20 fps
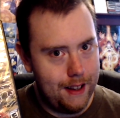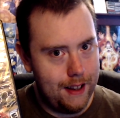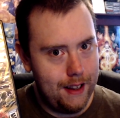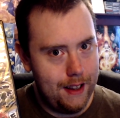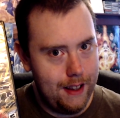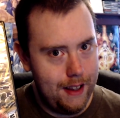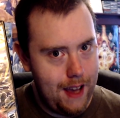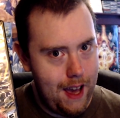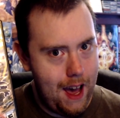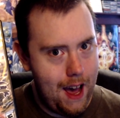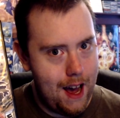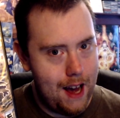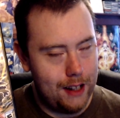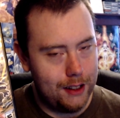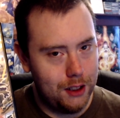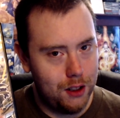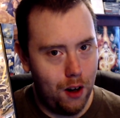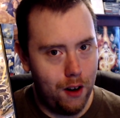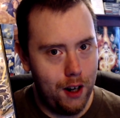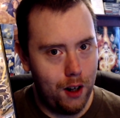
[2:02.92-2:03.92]
Yeah,
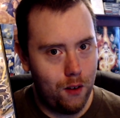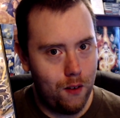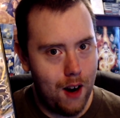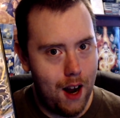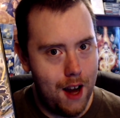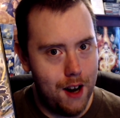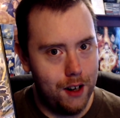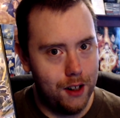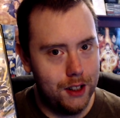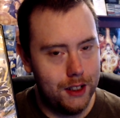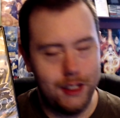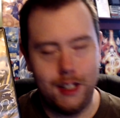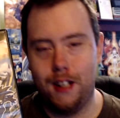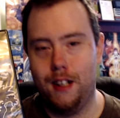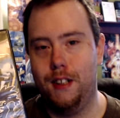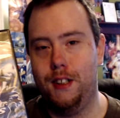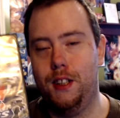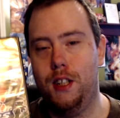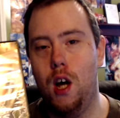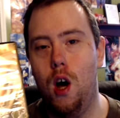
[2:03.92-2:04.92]
Sonic Riders.
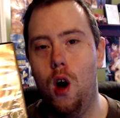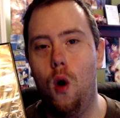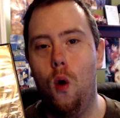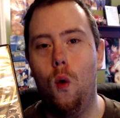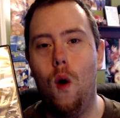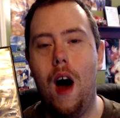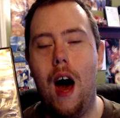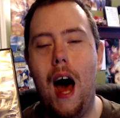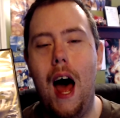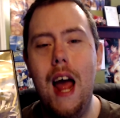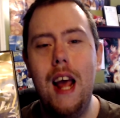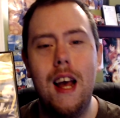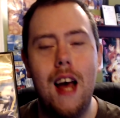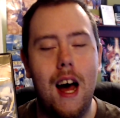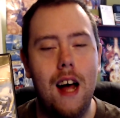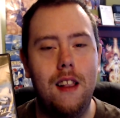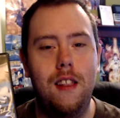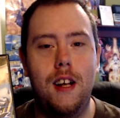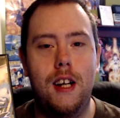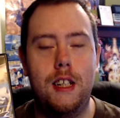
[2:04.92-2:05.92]
So I
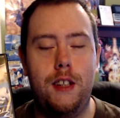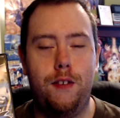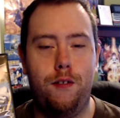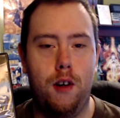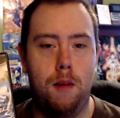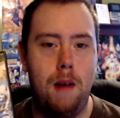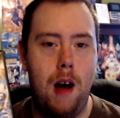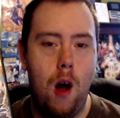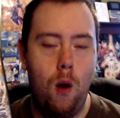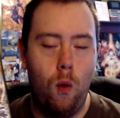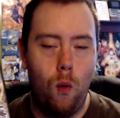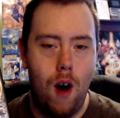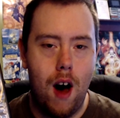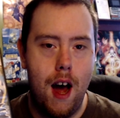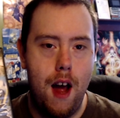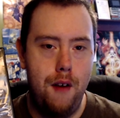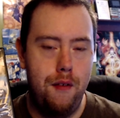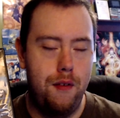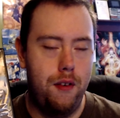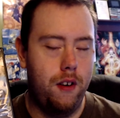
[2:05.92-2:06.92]
got this for my
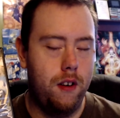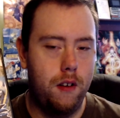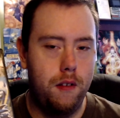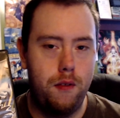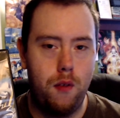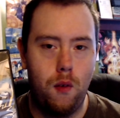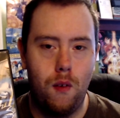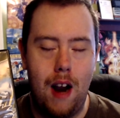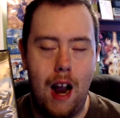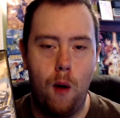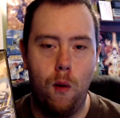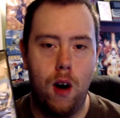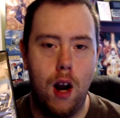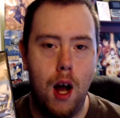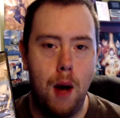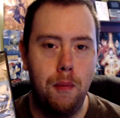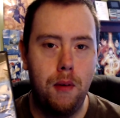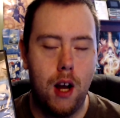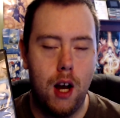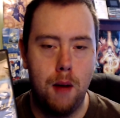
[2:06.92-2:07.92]
wife for our
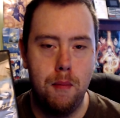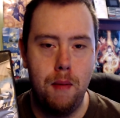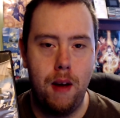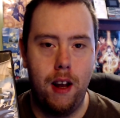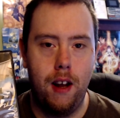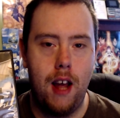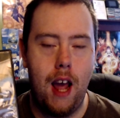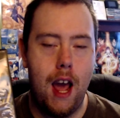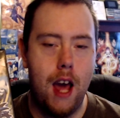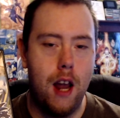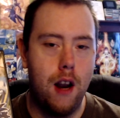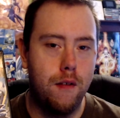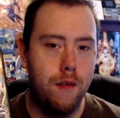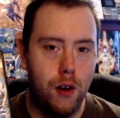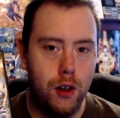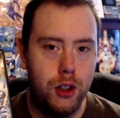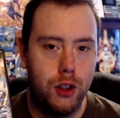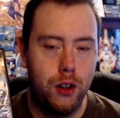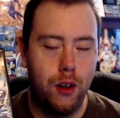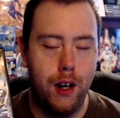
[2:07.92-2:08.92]
upcoming
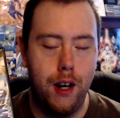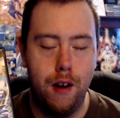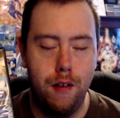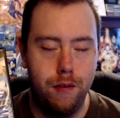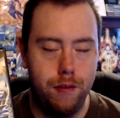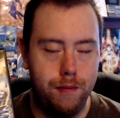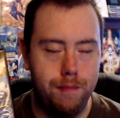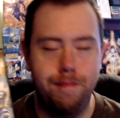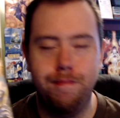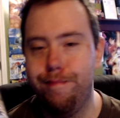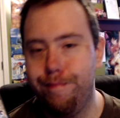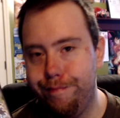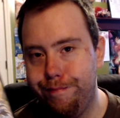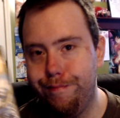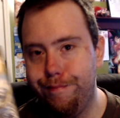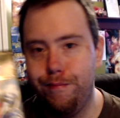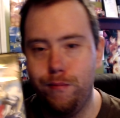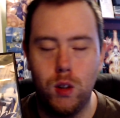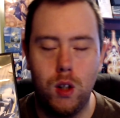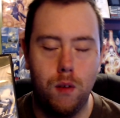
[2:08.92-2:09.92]
anniversary of,
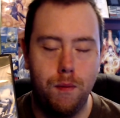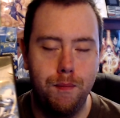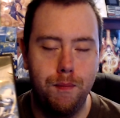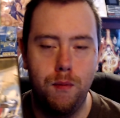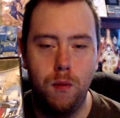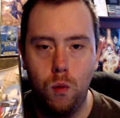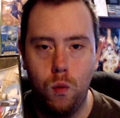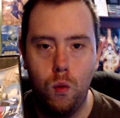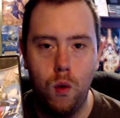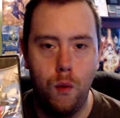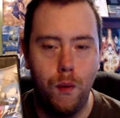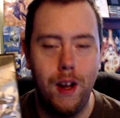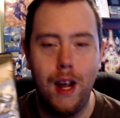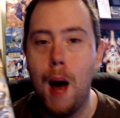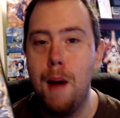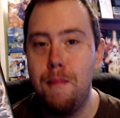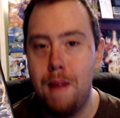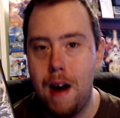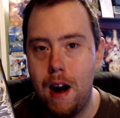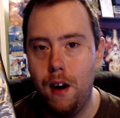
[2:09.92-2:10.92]
well, when we
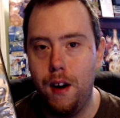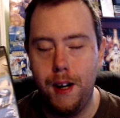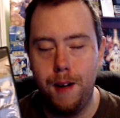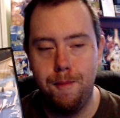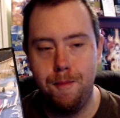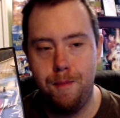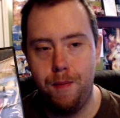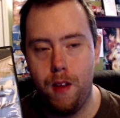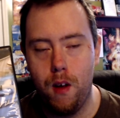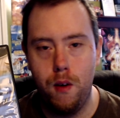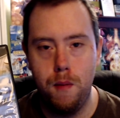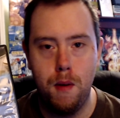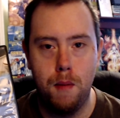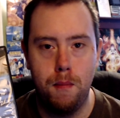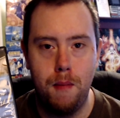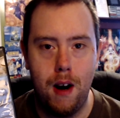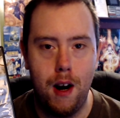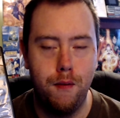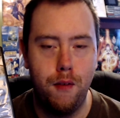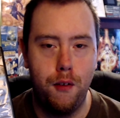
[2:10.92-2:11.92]
got married. We've been
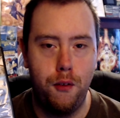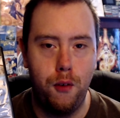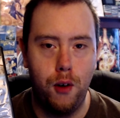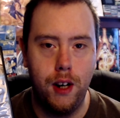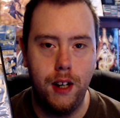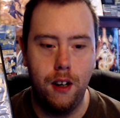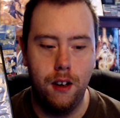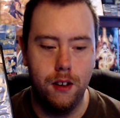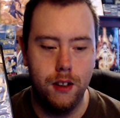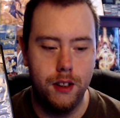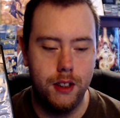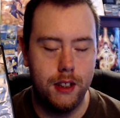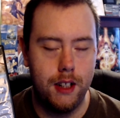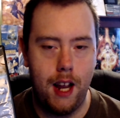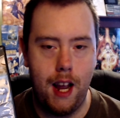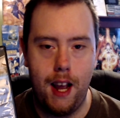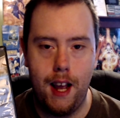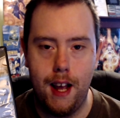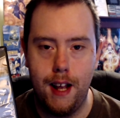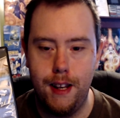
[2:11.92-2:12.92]
married for 3 years,
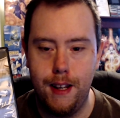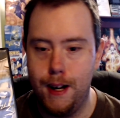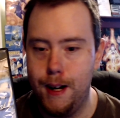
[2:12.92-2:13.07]
and